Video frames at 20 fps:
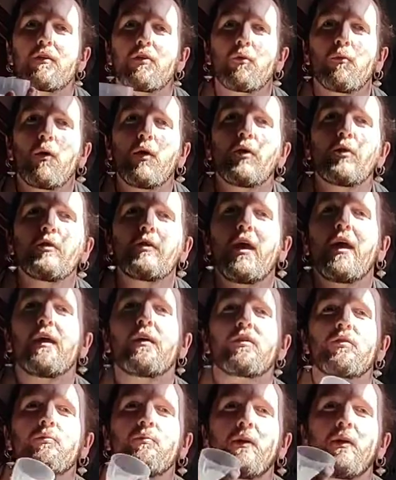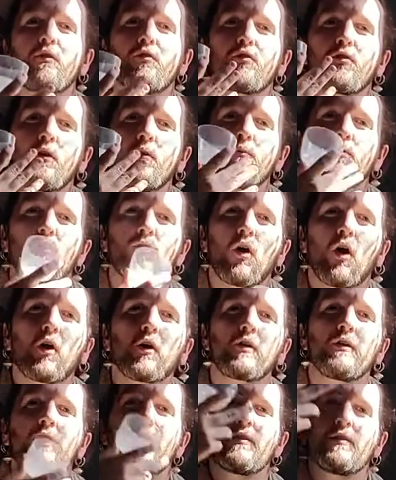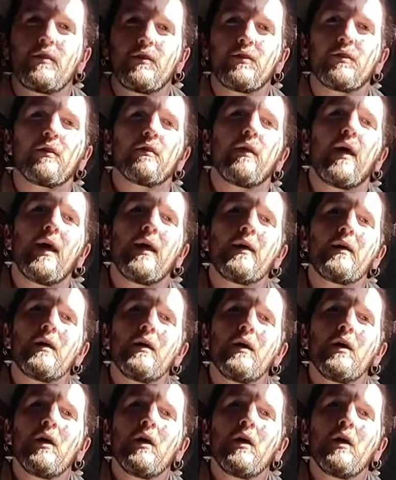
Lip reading: the one who takes me from darkness into light.